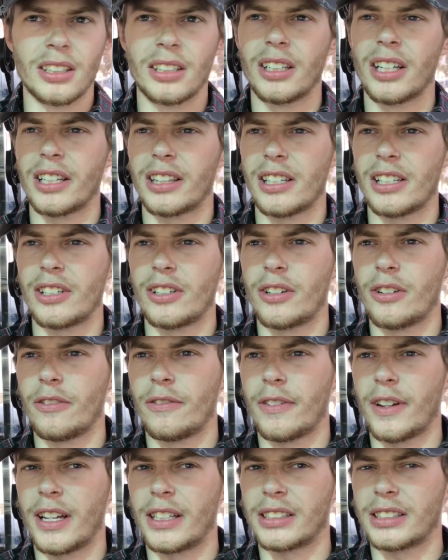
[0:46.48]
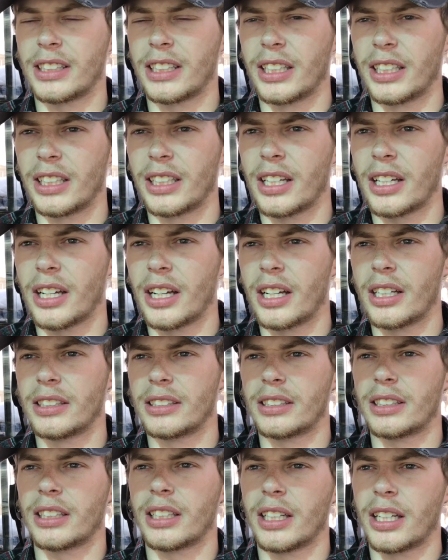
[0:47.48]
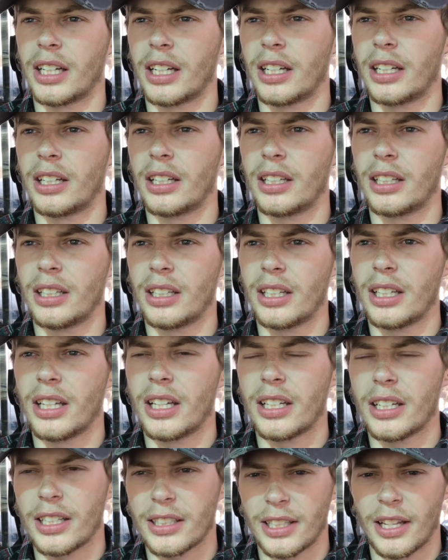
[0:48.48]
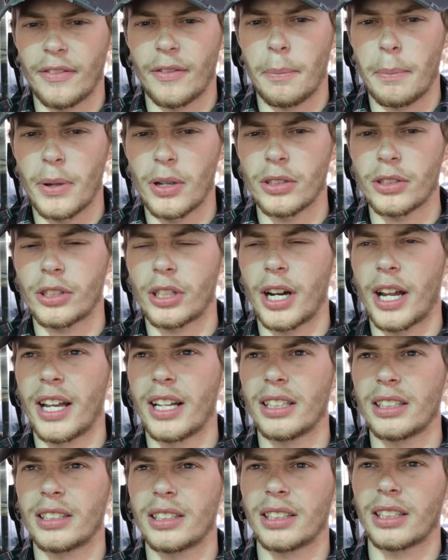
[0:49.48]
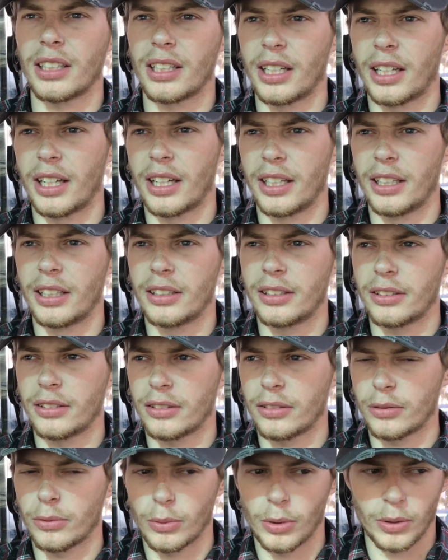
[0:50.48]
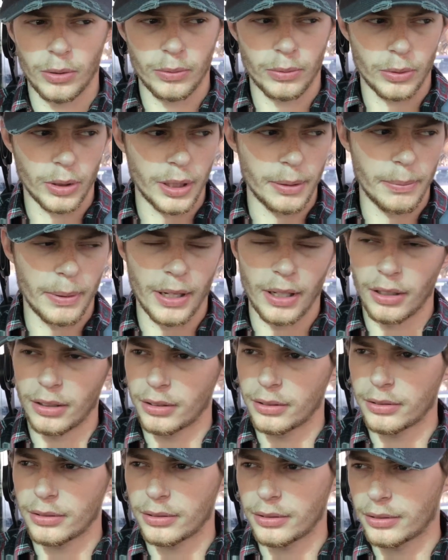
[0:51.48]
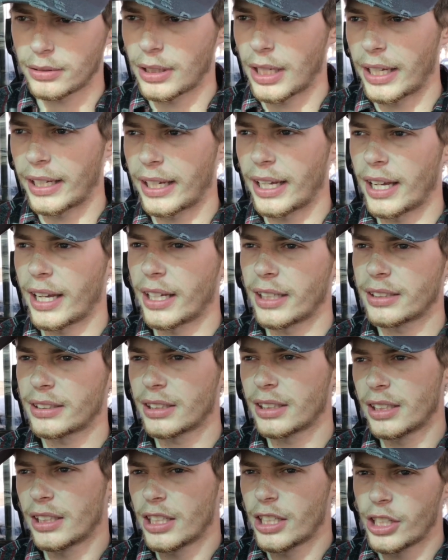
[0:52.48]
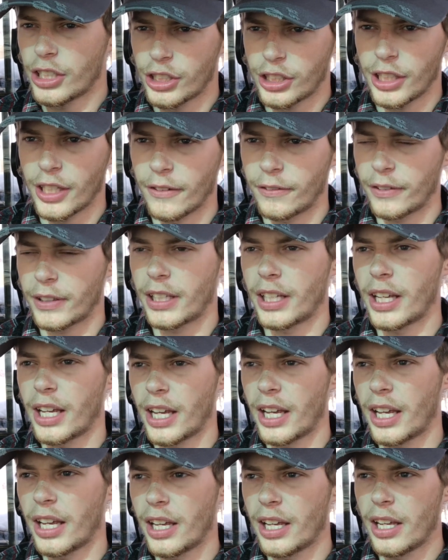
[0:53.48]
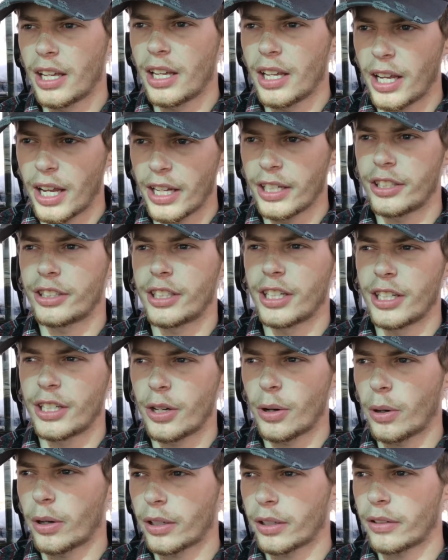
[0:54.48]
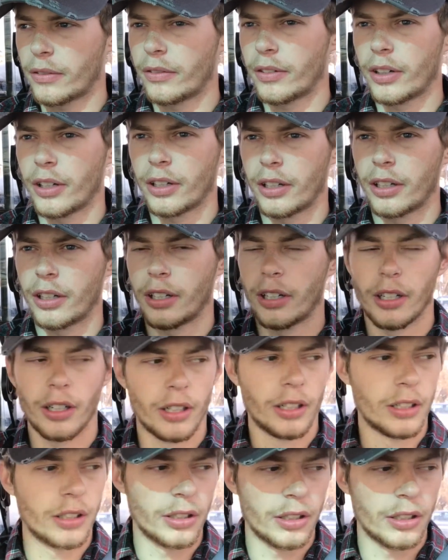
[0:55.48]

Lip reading: Nothing too fancy. It does have a built trans, rebuilt, I guess. Shift kit, HD torque converter,